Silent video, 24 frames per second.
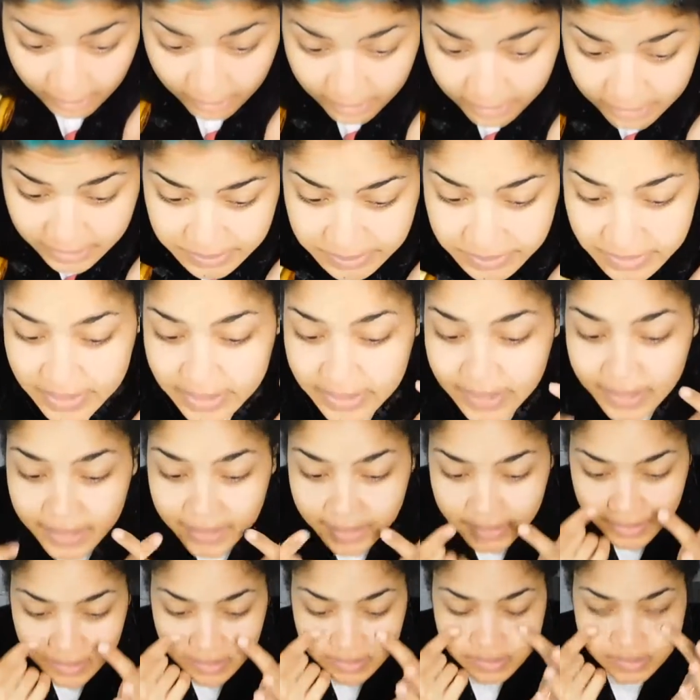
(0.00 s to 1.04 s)
It's pretty
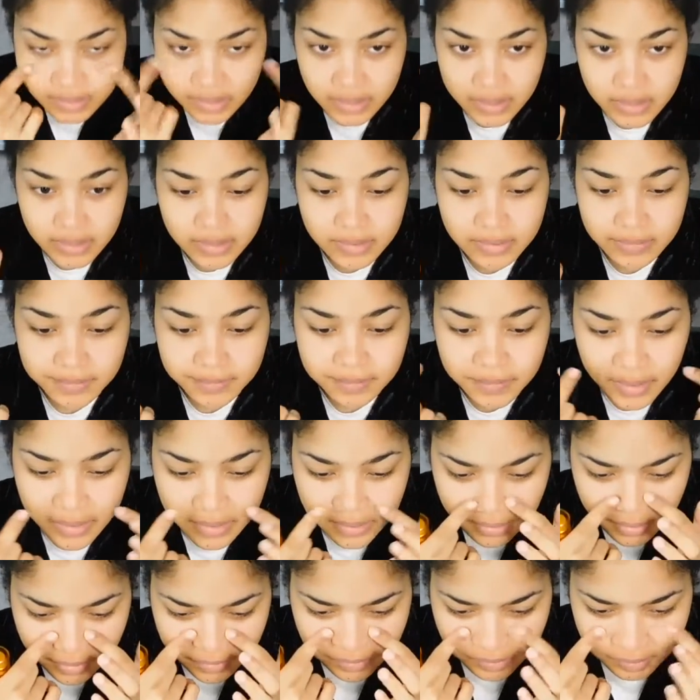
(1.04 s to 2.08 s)
nice. Like I
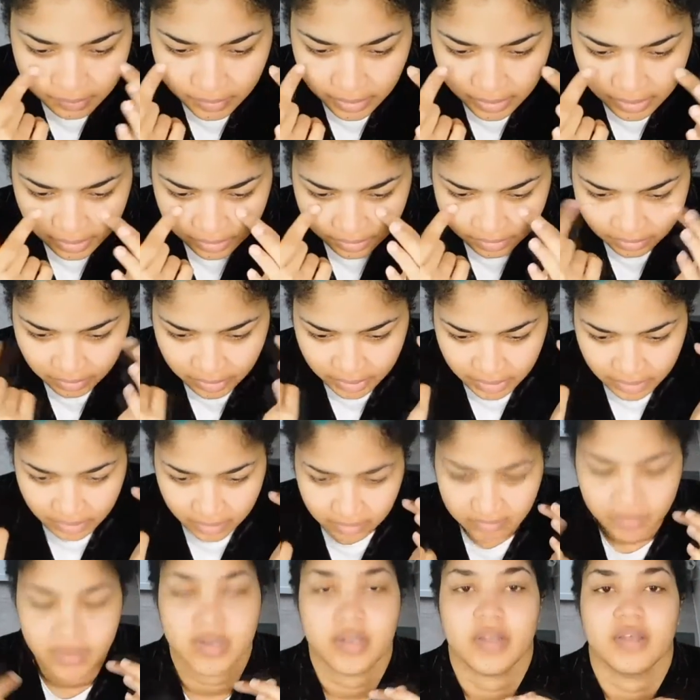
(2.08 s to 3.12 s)
do have some redness right
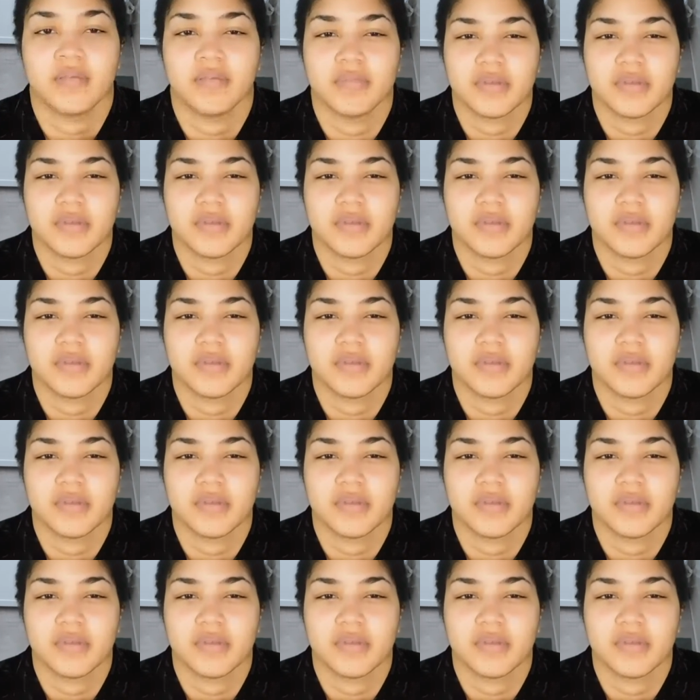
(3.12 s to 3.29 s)
here right now